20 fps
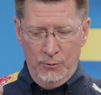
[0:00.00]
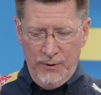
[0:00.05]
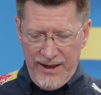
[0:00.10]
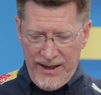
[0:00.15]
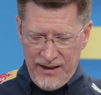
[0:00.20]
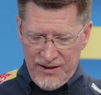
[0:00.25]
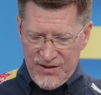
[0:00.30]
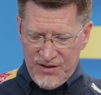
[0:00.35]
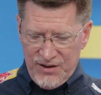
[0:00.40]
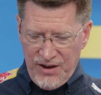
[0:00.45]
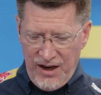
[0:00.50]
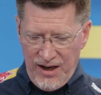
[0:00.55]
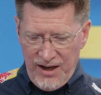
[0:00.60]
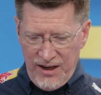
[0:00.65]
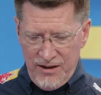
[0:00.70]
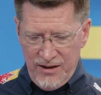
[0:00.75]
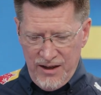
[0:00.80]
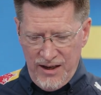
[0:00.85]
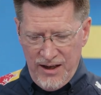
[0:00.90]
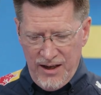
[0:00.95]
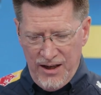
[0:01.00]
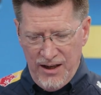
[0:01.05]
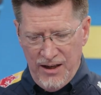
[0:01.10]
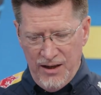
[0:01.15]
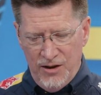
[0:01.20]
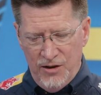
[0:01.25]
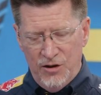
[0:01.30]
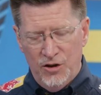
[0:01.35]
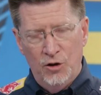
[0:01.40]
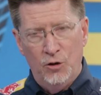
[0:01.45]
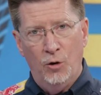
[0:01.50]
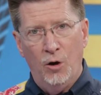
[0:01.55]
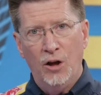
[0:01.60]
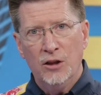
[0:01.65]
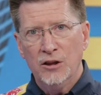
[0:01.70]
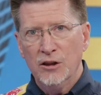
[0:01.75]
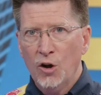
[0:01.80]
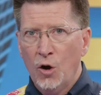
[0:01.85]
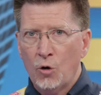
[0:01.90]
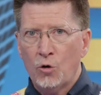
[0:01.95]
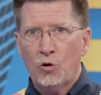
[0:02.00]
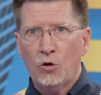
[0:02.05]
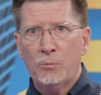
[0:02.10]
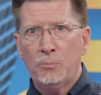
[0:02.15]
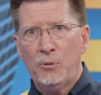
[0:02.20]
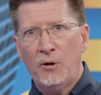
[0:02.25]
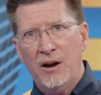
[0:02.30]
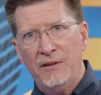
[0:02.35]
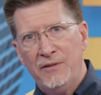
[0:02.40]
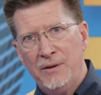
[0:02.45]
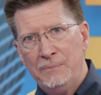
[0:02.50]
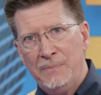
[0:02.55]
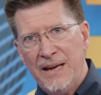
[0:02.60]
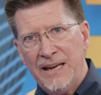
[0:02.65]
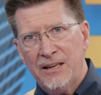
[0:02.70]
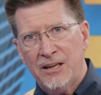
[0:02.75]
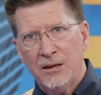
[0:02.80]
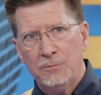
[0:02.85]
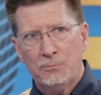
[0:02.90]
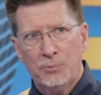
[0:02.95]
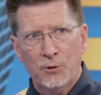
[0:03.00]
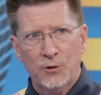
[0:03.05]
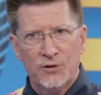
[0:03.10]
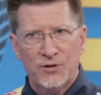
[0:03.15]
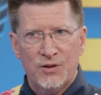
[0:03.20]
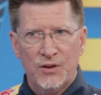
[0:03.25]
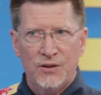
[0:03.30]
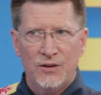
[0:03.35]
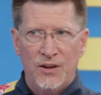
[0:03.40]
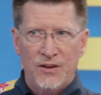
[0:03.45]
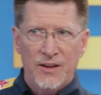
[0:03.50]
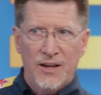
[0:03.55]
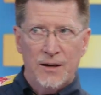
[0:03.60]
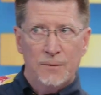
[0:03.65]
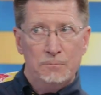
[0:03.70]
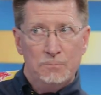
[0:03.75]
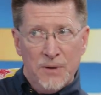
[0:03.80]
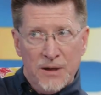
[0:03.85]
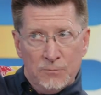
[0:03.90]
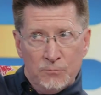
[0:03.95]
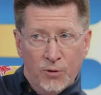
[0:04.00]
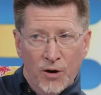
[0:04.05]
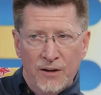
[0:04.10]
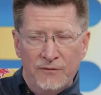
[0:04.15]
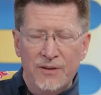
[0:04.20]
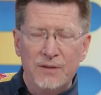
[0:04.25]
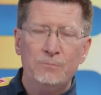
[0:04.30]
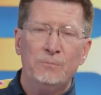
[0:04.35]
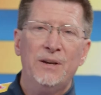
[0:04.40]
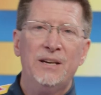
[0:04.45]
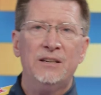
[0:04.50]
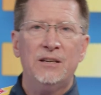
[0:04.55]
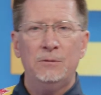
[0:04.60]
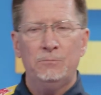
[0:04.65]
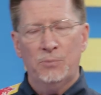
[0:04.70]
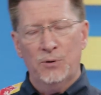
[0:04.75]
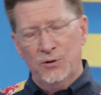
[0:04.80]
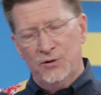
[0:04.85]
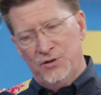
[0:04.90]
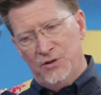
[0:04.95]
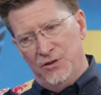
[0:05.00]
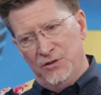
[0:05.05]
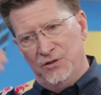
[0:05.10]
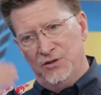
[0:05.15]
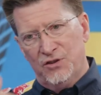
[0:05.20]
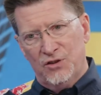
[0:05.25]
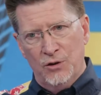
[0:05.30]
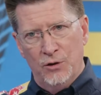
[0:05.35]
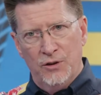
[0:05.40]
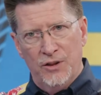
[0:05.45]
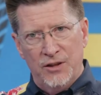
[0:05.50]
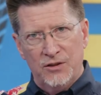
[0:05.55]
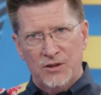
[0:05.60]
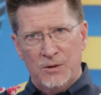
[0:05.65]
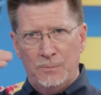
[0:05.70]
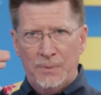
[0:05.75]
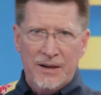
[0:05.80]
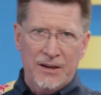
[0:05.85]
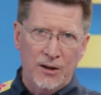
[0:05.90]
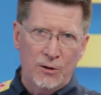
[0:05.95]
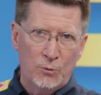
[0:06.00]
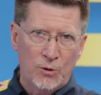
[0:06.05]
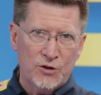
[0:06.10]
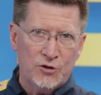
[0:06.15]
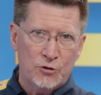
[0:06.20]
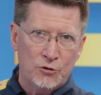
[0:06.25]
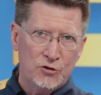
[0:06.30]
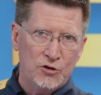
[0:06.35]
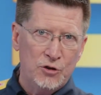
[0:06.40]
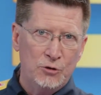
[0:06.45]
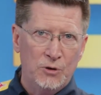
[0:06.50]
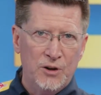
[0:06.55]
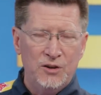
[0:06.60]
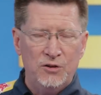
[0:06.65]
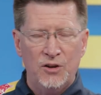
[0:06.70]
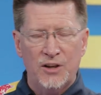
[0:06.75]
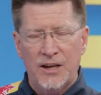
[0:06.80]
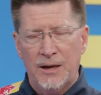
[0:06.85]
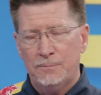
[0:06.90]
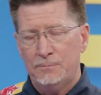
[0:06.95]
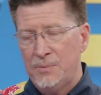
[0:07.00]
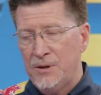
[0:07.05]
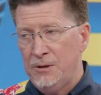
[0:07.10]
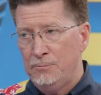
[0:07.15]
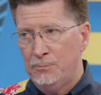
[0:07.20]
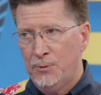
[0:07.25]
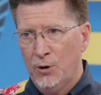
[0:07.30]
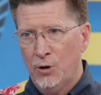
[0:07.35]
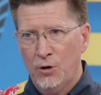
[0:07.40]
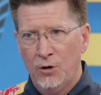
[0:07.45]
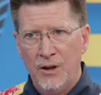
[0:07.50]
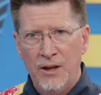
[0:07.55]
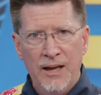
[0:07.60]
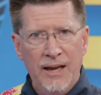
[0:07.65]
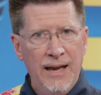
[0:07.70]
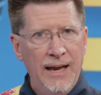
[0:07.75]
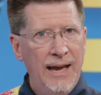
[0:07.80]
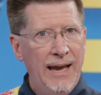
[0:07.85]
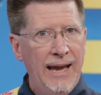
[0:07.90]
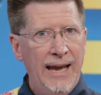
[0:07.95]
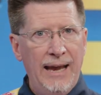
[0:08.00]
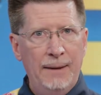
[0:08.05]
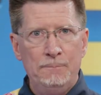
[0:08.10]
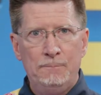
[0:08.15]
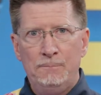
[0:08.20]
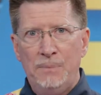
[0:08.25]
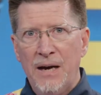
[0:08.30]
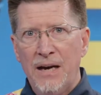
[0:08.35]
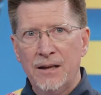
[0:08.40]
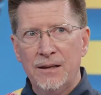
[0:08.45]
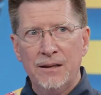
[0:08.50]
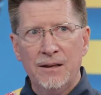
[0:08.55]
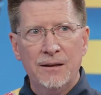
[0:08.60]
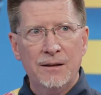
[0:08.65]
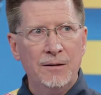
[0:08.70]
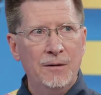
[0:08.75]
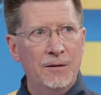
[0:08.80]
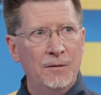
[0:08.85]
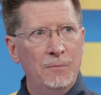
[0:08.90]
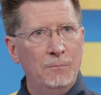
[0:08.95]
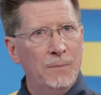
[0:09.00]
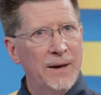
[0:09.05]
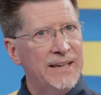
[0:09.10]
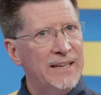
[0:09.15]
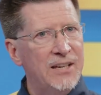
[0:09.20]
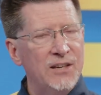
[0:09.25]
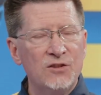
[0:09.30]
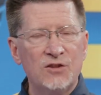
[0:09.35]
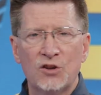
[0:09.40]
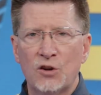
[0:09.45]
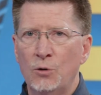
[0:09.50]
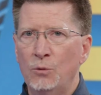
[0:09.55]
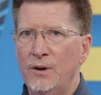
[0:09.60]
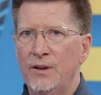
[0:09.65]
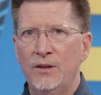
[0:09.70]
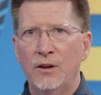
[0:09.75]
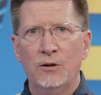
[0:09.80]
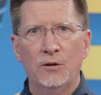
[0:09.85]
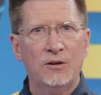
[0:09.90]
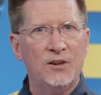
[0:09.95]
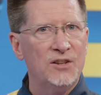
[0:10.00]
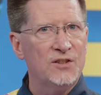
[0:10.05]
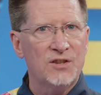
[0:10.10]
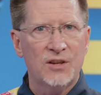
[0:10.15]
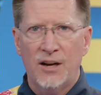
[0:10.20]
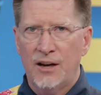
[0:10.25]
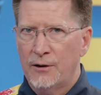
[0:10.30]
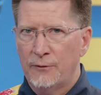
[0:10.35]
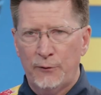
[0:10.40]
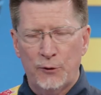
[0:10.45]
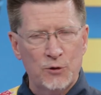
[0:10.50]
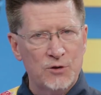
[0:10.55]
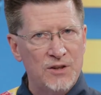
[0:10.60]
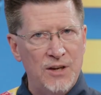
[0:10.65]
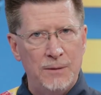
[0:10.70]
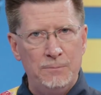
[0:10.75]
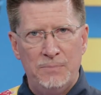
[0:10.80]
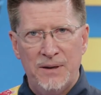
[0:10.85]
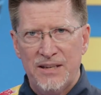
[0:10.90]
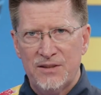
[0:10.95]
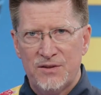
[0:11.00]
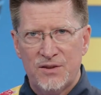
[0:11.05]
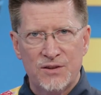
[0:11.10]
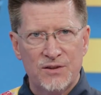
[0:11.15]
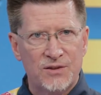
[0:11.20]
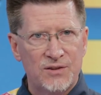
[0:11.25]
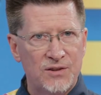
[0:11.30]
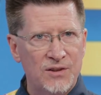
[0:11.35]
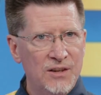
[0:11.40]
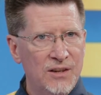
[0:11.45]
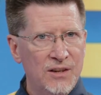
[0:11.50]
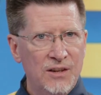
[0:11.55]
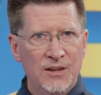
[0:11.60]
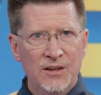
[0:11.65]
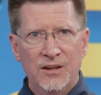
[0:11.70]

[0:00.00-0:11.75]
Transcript: We get assigned a local private banking person and then a big private banking person so that depending on what you're doing, you got people. But my kids go in there and it's not a first name basis.